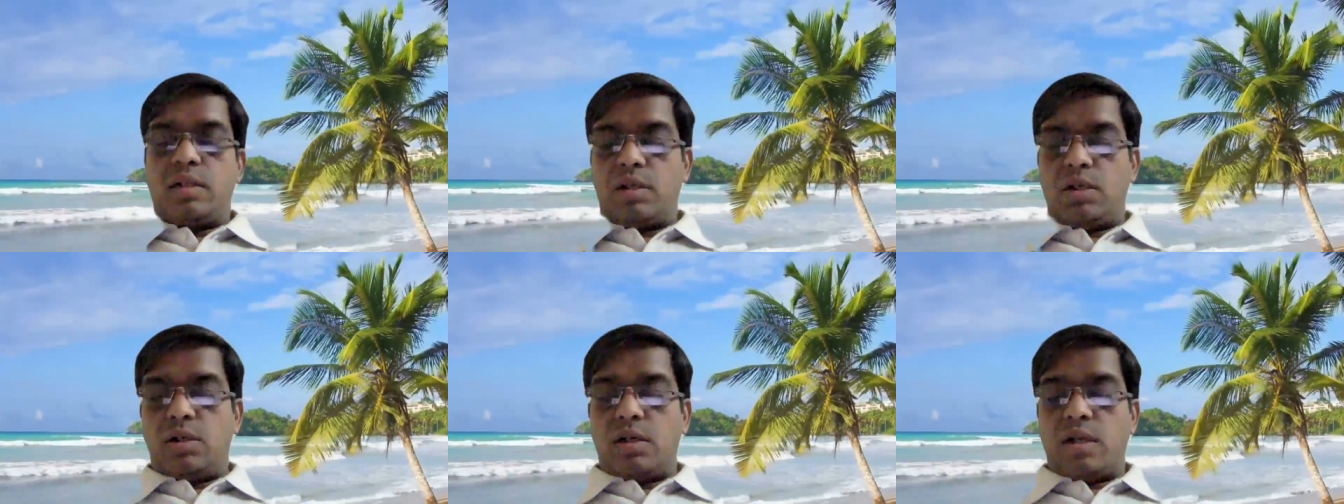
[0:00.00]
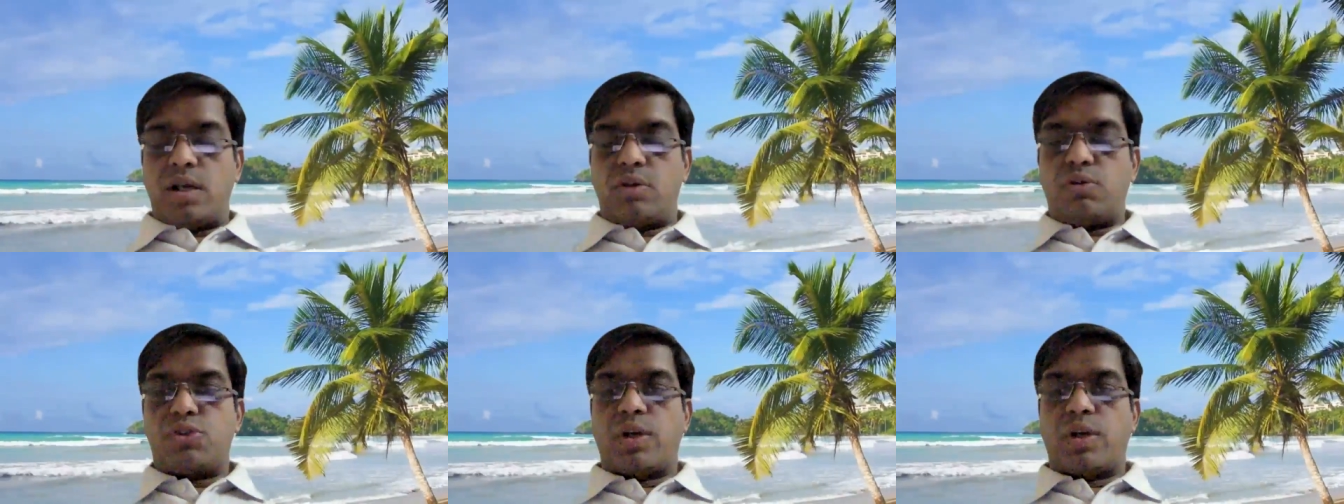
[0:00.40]
the
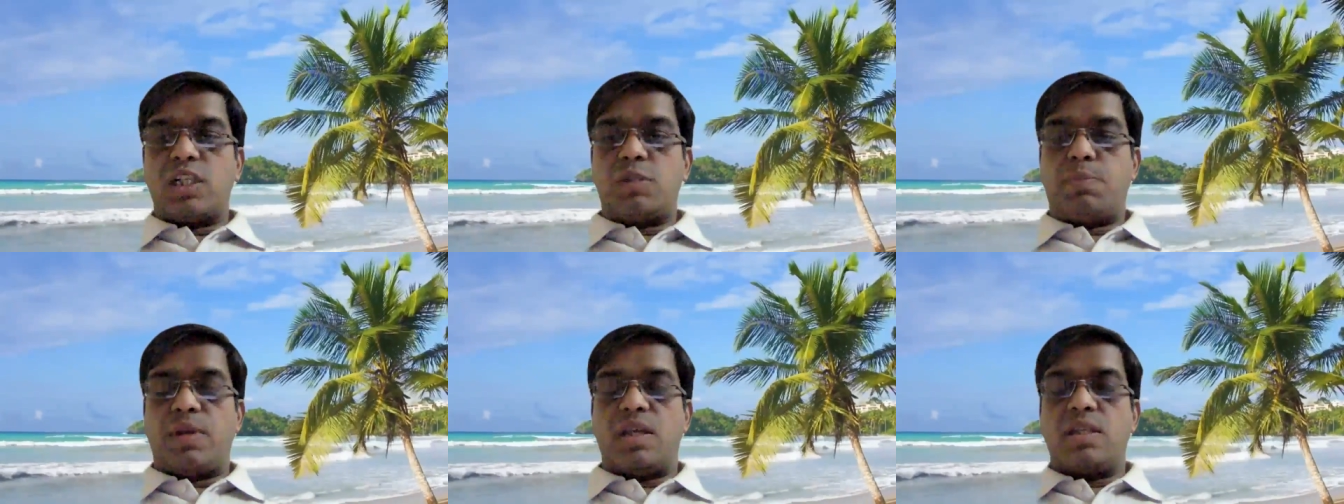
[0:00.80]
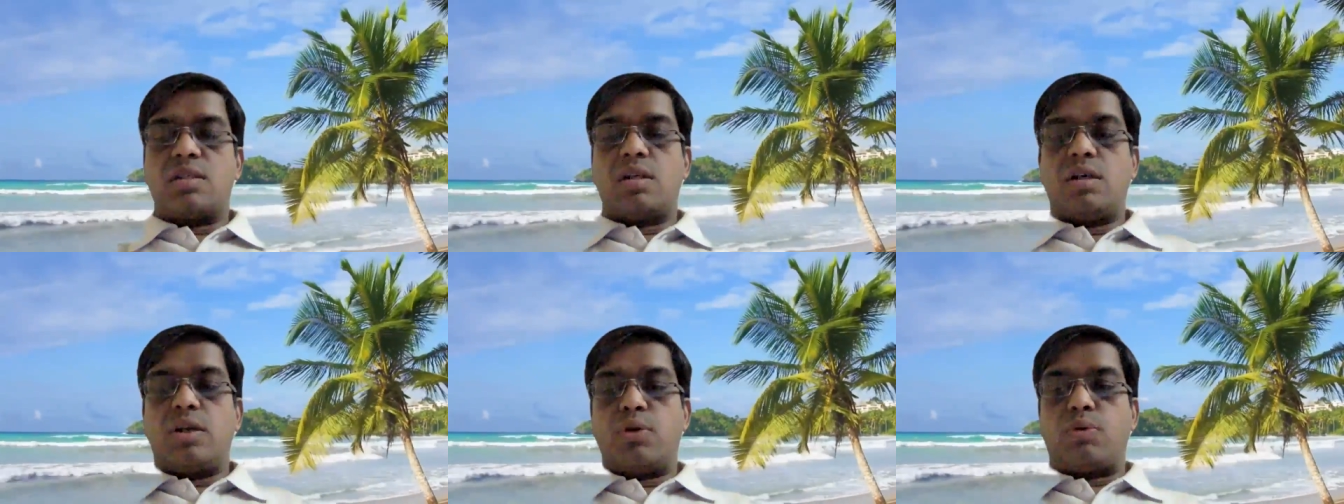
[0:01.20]
narrow joint
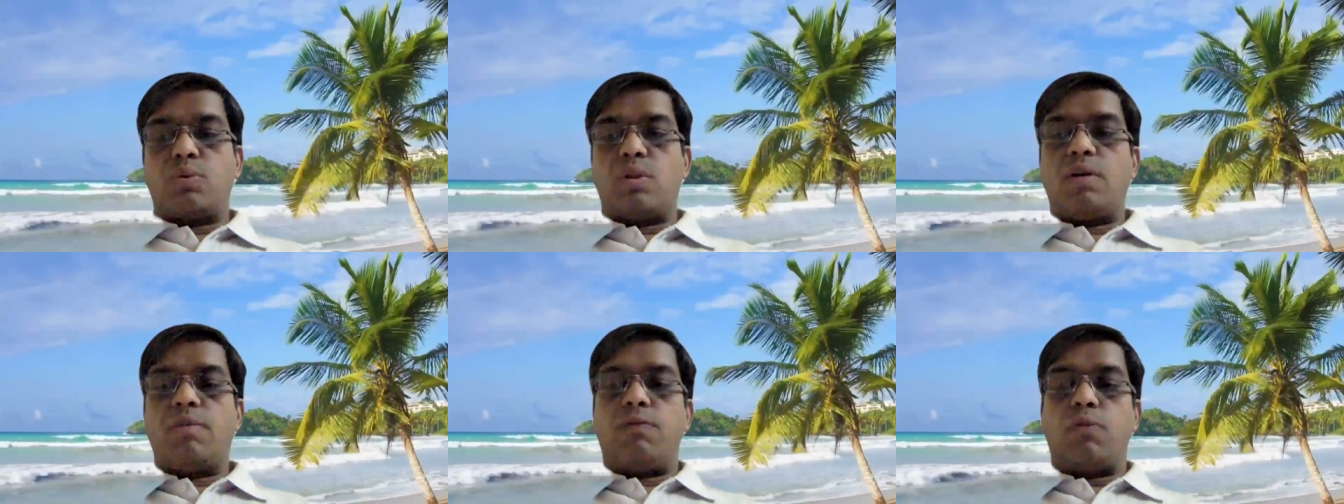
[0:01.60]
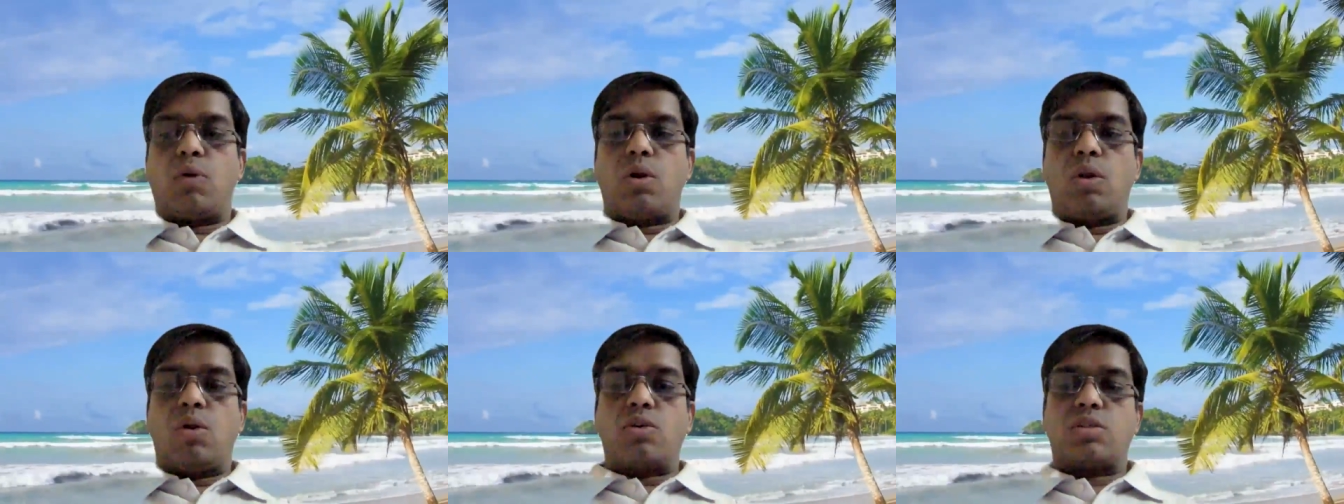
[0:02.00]
space due to the
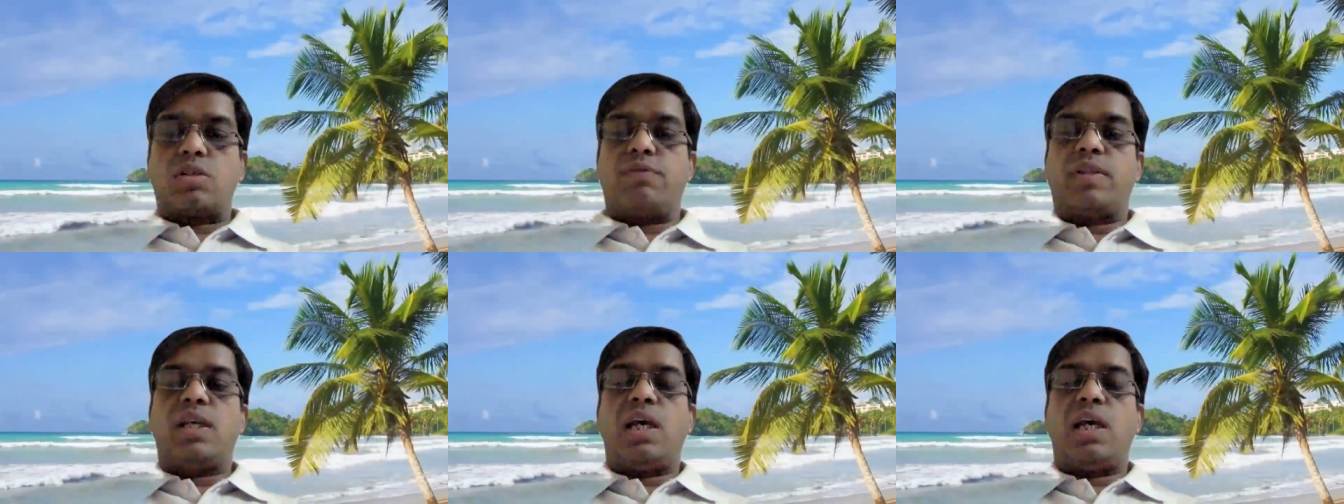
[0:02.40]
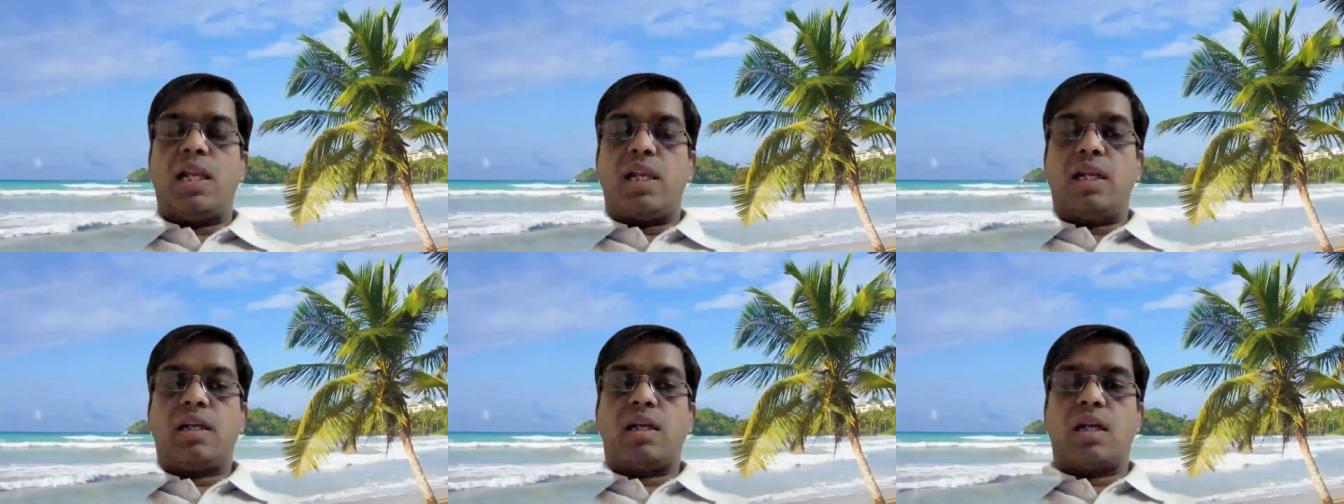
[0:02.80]
focal loss of the
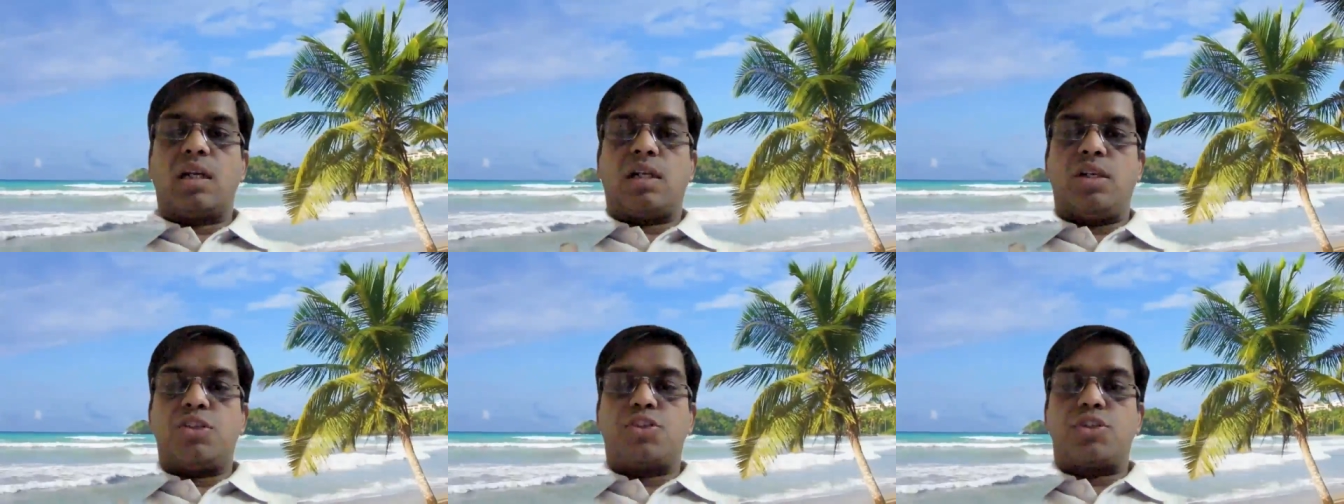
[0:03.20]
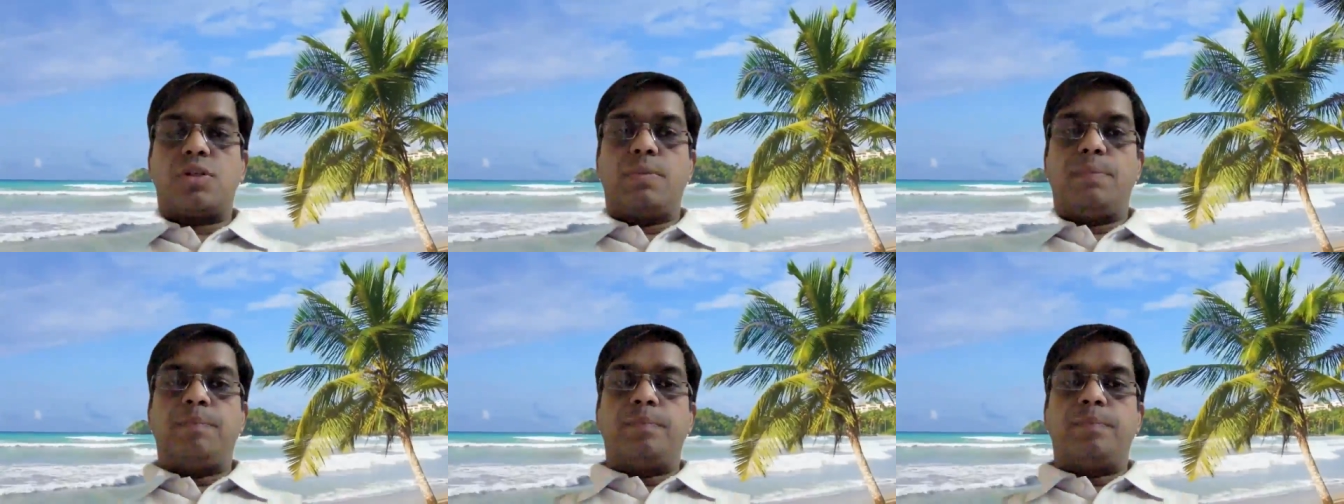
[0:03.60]
hyaline cartilage.